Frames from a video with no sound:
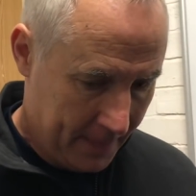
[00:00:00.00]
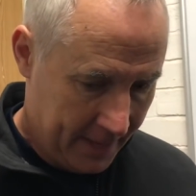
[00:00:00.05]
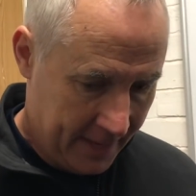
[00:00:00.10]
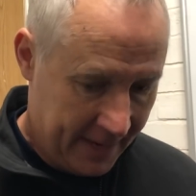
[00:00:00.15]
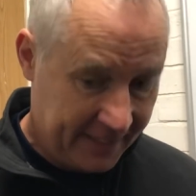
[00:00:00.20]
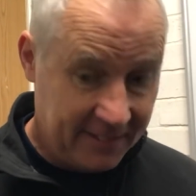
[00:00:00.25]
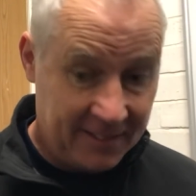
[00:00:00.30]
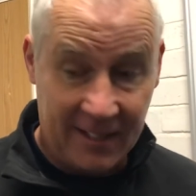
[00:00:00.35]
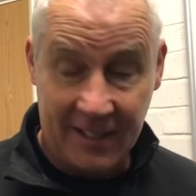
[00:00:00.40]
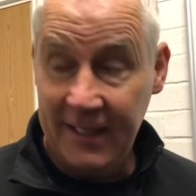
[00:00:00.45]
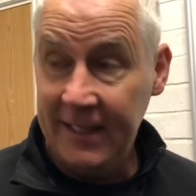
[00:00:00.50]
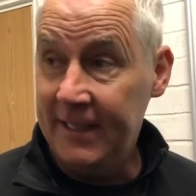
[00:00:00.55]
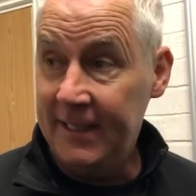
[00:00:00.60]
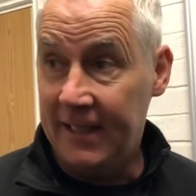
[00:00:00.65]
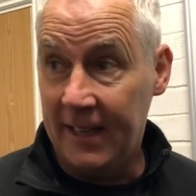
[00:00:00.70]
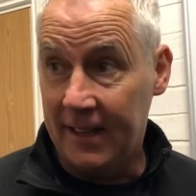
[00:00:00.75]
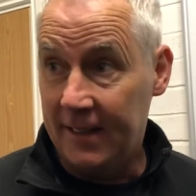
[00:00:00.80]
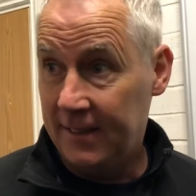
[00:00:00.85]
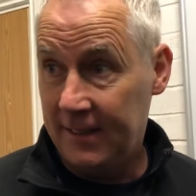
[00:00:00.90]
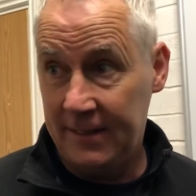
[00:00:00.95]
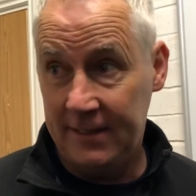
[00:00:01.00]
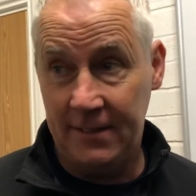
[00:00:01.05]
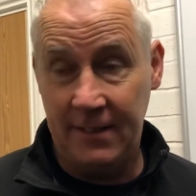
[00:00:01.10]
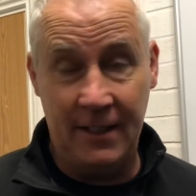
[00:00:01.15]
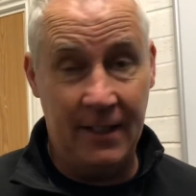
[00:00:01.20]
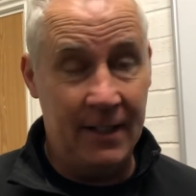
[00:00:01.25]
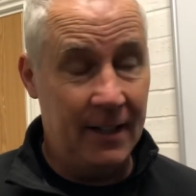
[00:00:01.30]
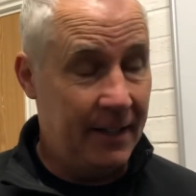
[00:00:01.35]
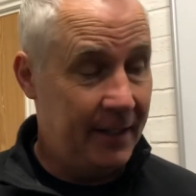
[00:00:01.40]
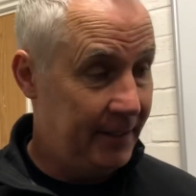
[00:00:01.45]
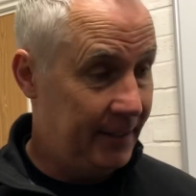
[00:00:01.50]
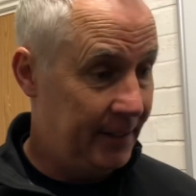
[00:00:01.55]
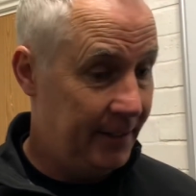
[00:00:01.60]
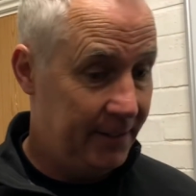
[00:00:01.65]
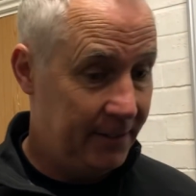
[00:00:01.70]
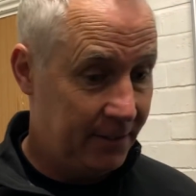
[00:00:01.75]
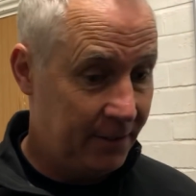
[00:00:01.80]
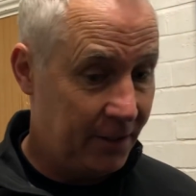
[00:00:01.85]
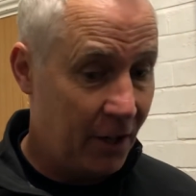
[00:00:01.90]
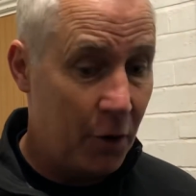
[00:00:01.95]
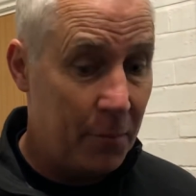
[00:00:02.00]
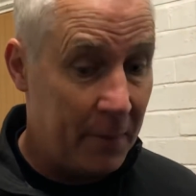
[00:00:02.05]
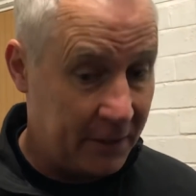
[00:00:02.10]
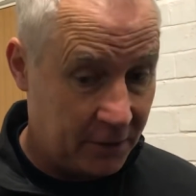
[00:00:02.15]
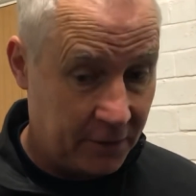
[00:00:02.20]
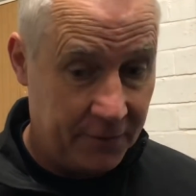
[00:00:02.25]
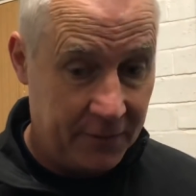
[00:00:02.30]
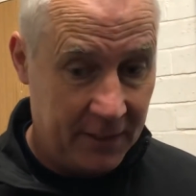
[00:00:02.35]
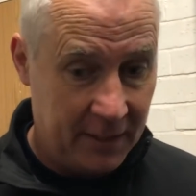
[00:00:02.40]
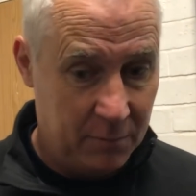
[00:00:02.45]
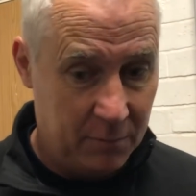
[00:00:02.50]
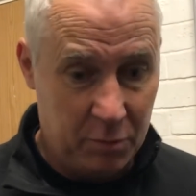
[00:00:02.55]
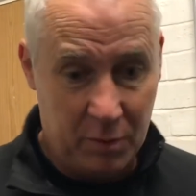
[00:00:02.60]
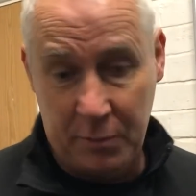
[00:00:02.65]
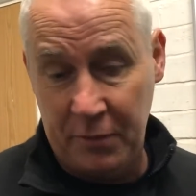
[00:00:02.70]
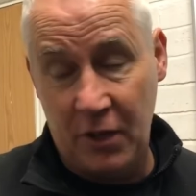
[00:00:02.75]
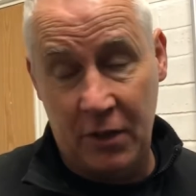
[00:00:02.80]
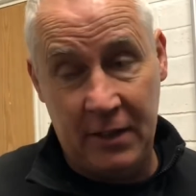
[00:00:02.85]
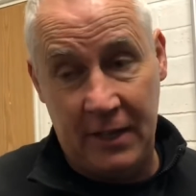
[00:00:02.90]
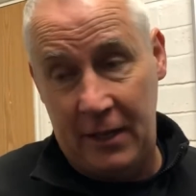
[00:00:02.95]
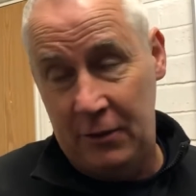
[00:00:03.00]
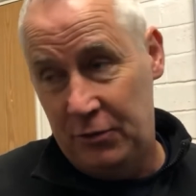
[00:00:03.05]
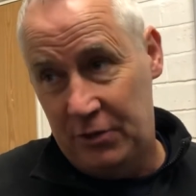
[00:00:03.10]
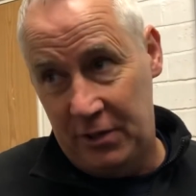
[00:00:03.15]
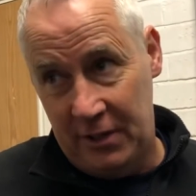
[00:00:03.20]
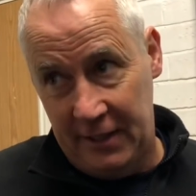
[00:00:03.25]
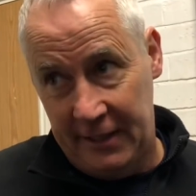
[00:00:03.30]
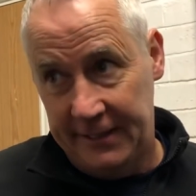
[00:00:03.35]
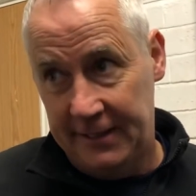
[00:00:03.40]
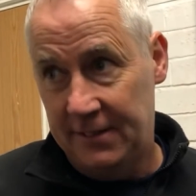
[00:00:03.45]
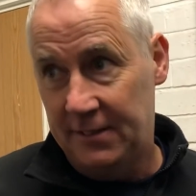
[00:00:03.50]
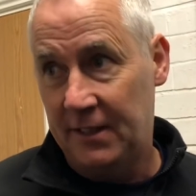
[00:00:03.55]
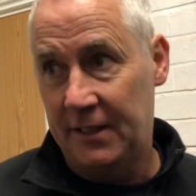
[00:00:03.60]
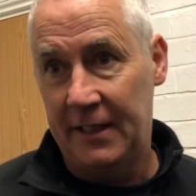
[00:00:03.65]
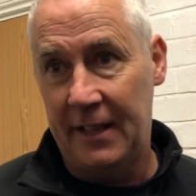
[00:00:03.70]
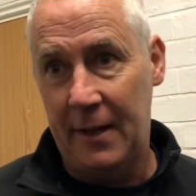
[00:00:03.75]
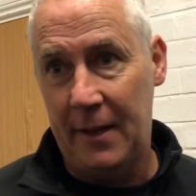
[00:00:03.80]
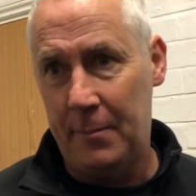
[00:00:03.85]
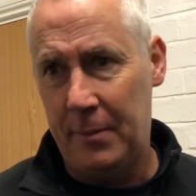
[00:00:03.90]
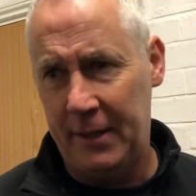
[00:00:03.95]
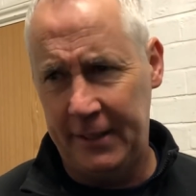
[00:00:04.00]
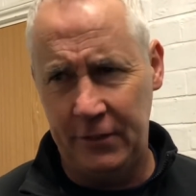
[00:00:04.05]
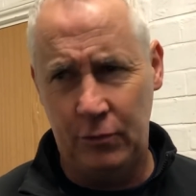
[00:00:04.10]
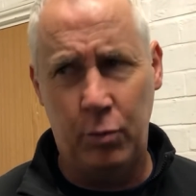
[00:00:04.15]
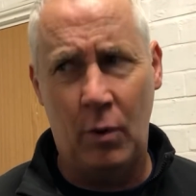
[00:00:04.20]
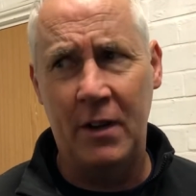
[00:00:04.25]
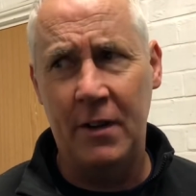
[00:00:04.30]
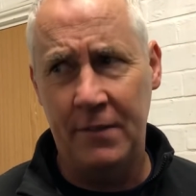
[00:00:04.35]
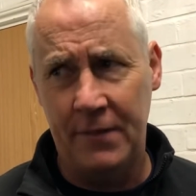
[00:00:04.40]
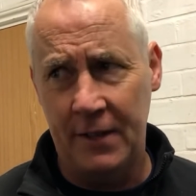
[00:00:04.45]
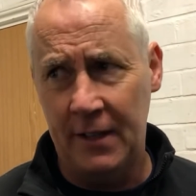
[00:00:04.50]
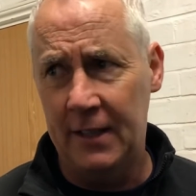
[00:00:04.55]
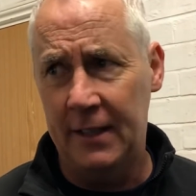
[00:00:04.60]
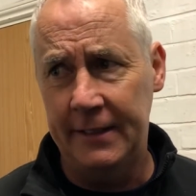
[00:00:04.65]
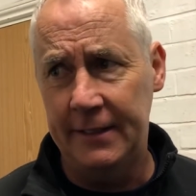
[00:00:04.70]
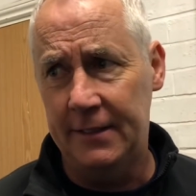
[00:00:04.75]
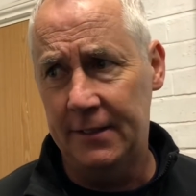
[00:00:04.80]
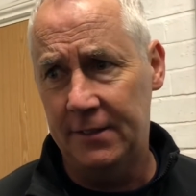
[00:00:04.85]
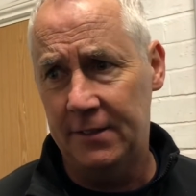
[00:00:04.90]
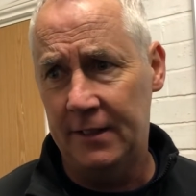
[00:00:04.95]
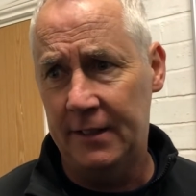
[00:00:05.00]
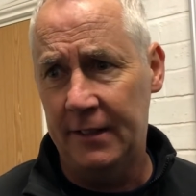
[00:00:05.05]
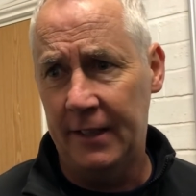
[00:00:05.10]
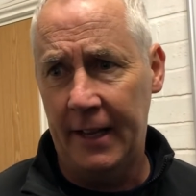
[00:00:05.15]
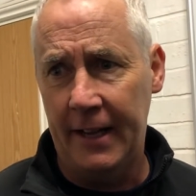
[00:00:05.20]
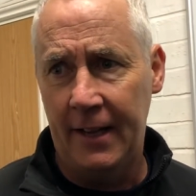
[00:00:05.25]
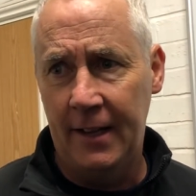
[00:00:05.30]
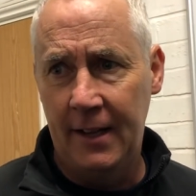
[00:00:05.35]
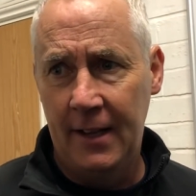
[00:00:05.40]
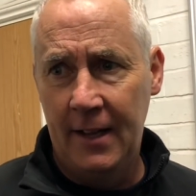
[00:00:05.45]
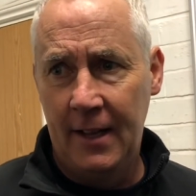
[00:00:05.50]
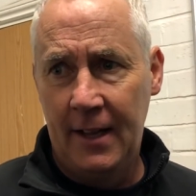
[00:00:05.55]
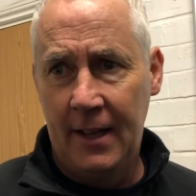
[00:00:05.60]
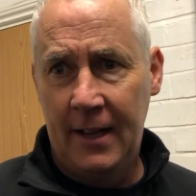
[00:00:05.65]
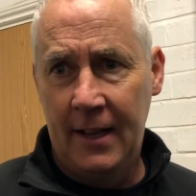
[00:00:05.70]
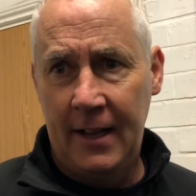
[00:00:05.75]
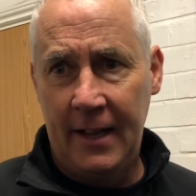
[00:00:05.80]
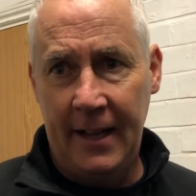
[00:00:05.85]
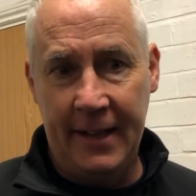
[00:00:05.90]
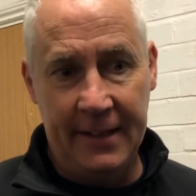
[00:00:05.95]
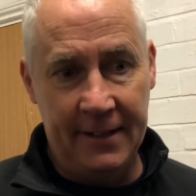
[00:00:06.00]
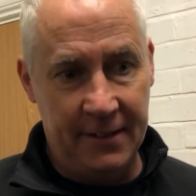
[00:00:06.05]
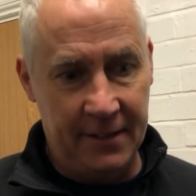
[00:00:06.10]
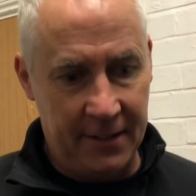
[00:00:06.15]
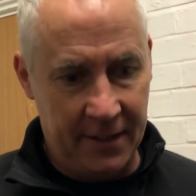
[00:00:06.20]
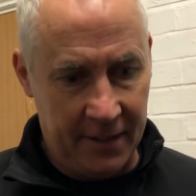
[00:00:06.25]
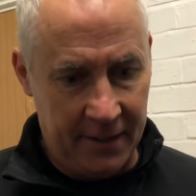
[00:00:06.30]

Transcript: And he's a leader. He's so much of a... Well, we've got loads of leaders in there, but he's one of the leaders in there. And